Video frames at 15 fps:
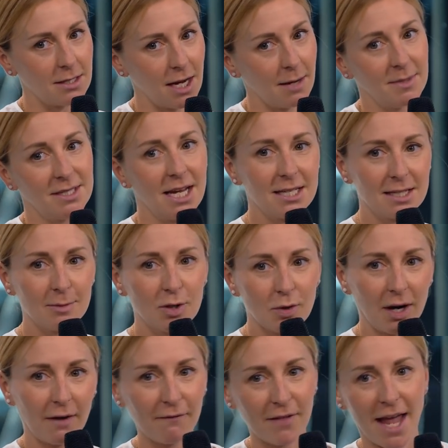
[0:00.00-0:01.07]
I'm gonna take some
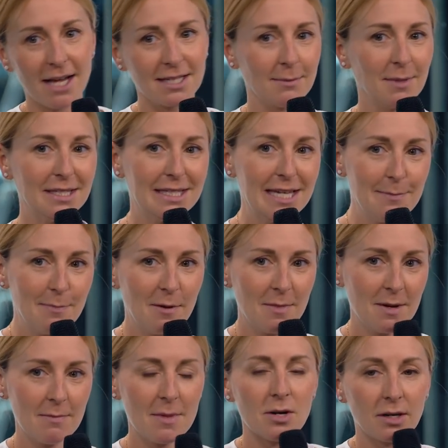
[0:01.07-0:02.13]
cornflakes, I'm gonna steep them
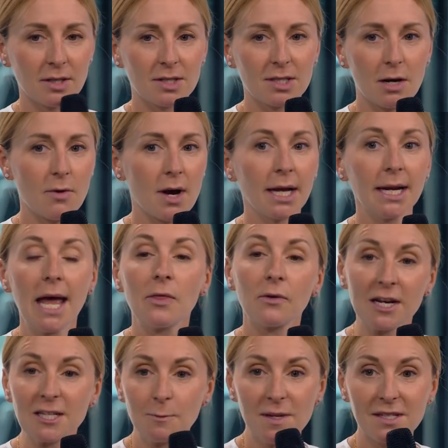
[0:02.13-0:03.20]
in milk and so on, and the
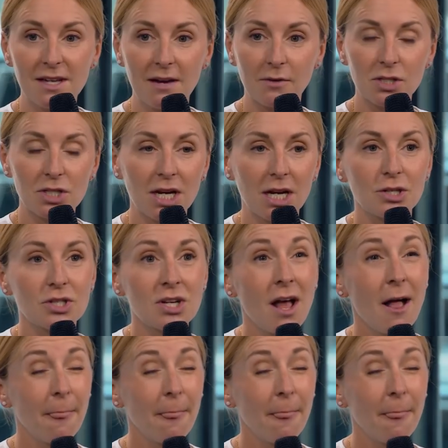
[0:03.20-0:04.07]
recipe's never changed.